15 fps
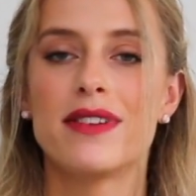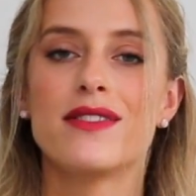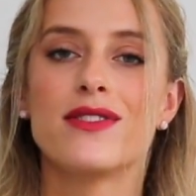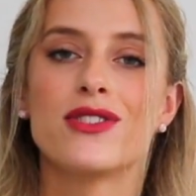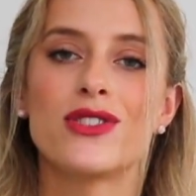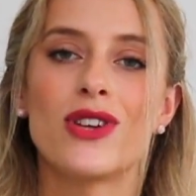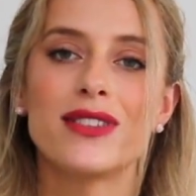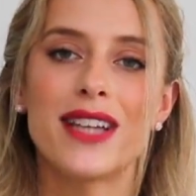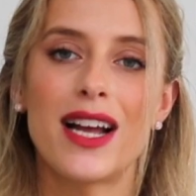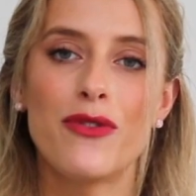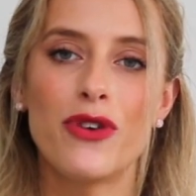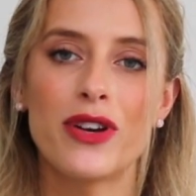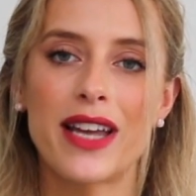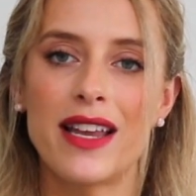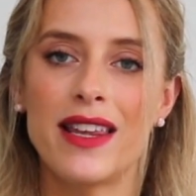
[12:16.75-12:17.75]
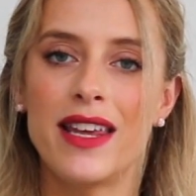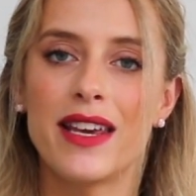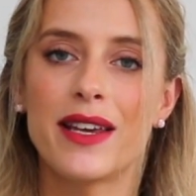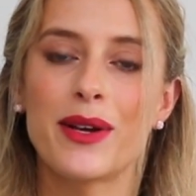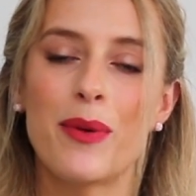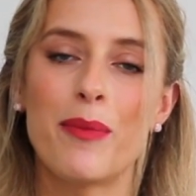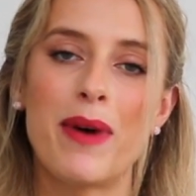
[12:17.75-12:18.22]
Santal
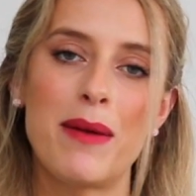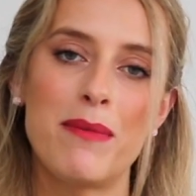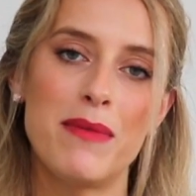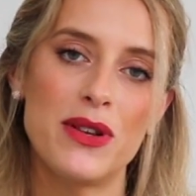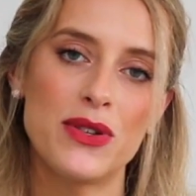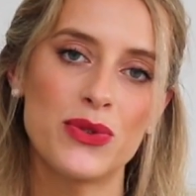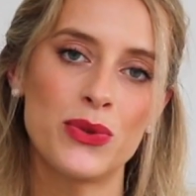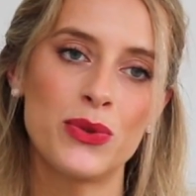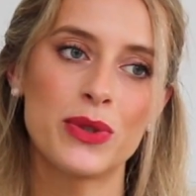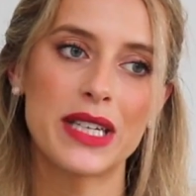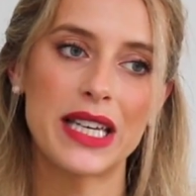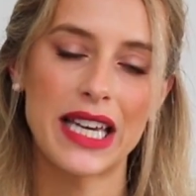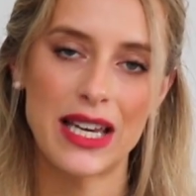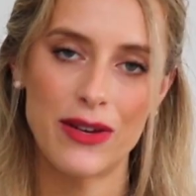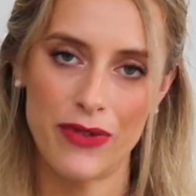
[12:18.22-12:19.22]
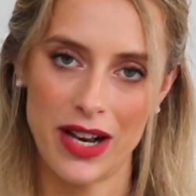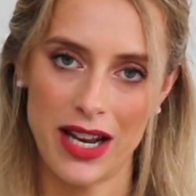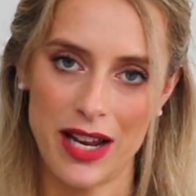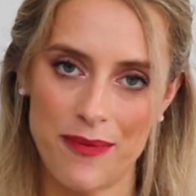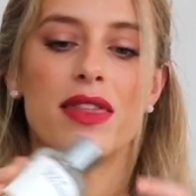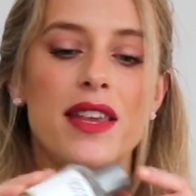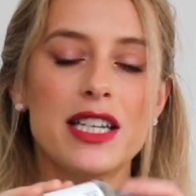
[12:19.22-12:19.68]
Volcanique by Maison
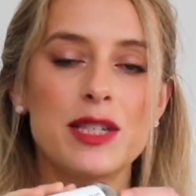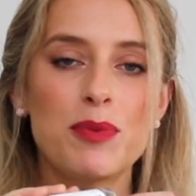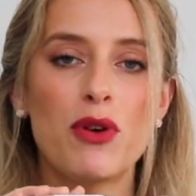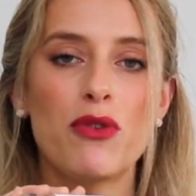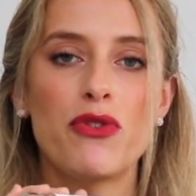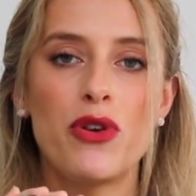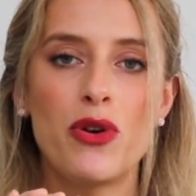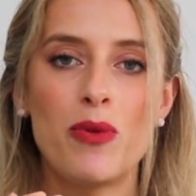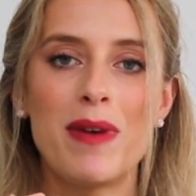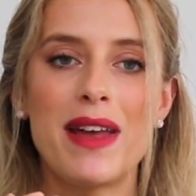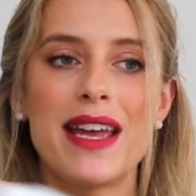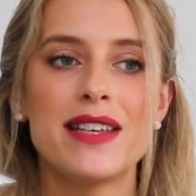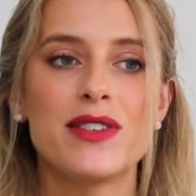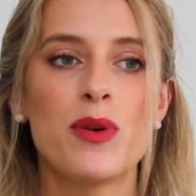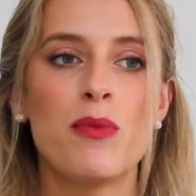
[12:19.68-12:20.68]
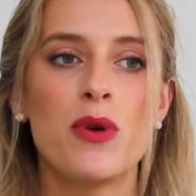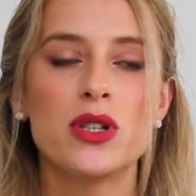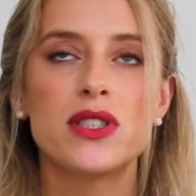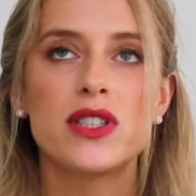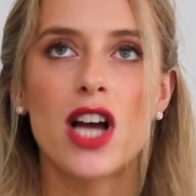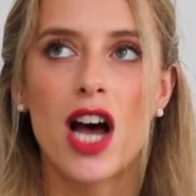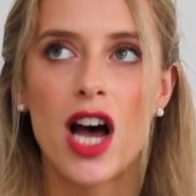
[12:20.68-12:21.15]
Crivelli. This perfume is the
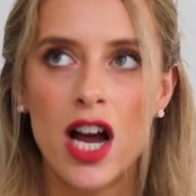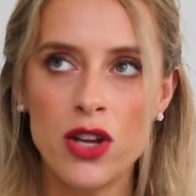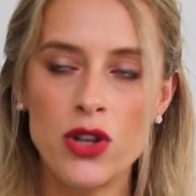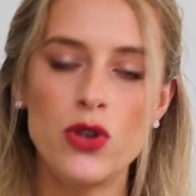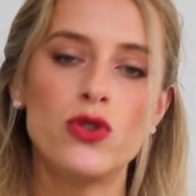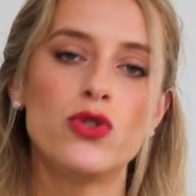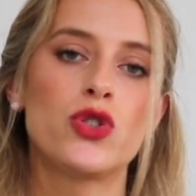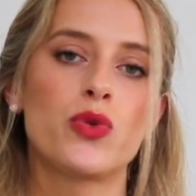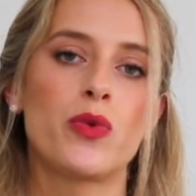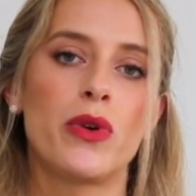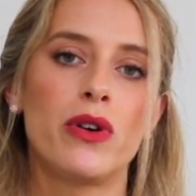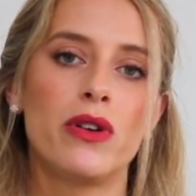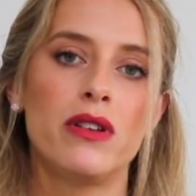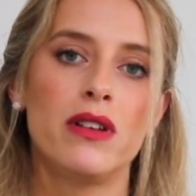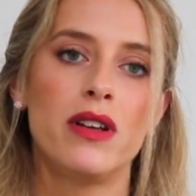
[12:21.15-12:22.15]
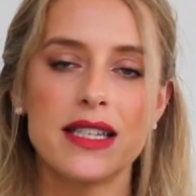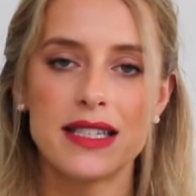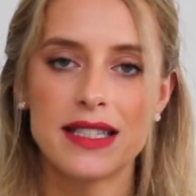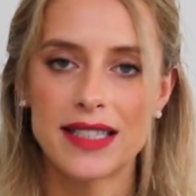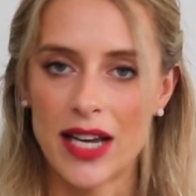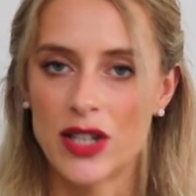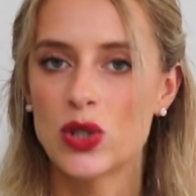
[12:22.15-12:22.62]
most unusual
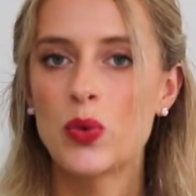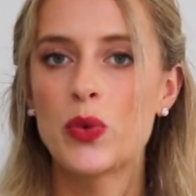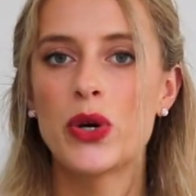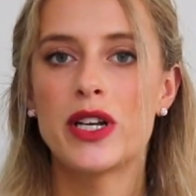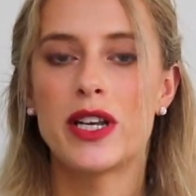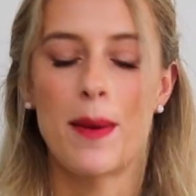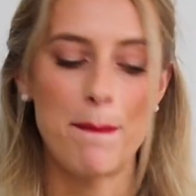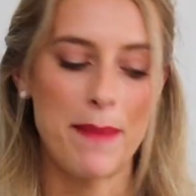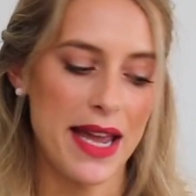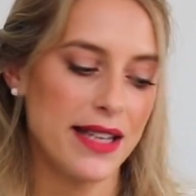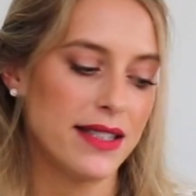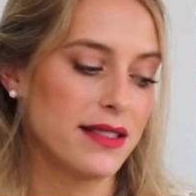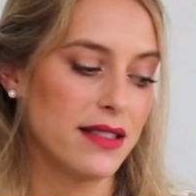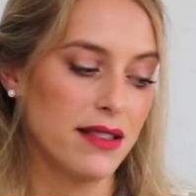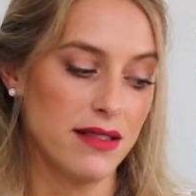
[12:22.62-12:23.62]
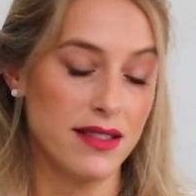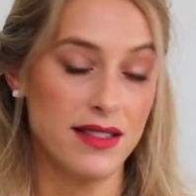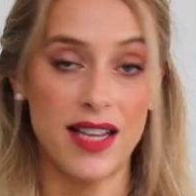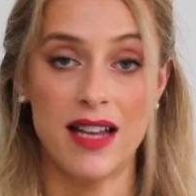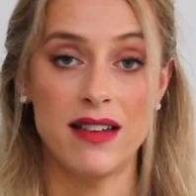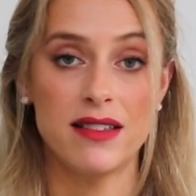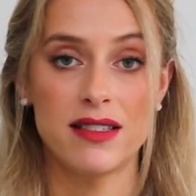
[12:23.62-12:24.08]
sandalwood-based
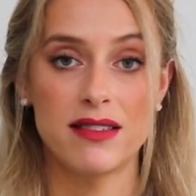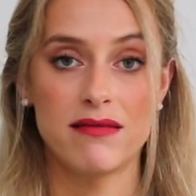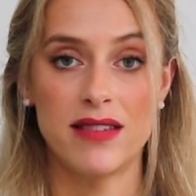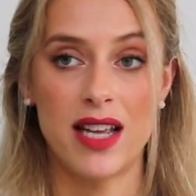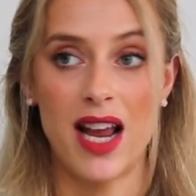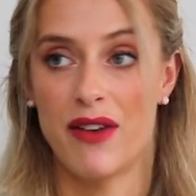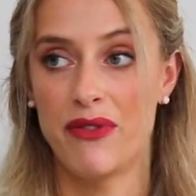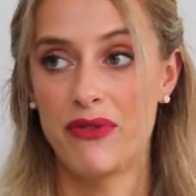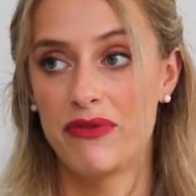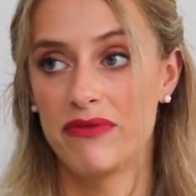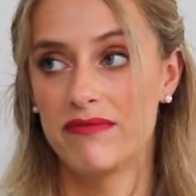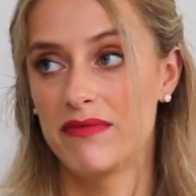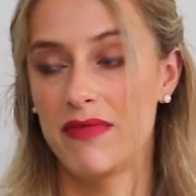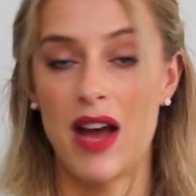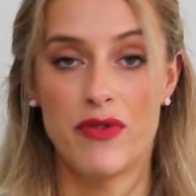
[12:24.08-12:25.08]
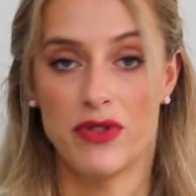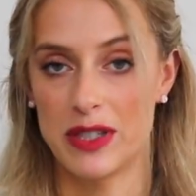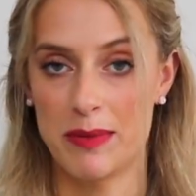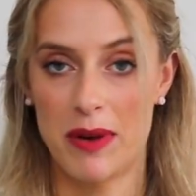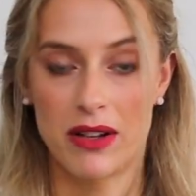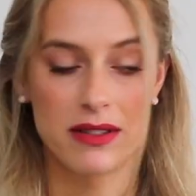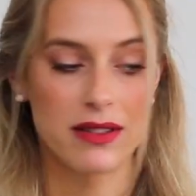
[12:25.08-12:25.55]
scent that I've ever
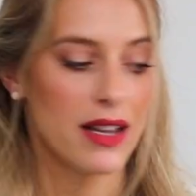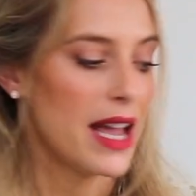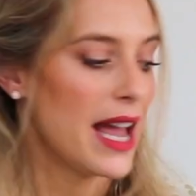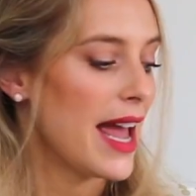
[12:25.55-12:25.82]
smelled.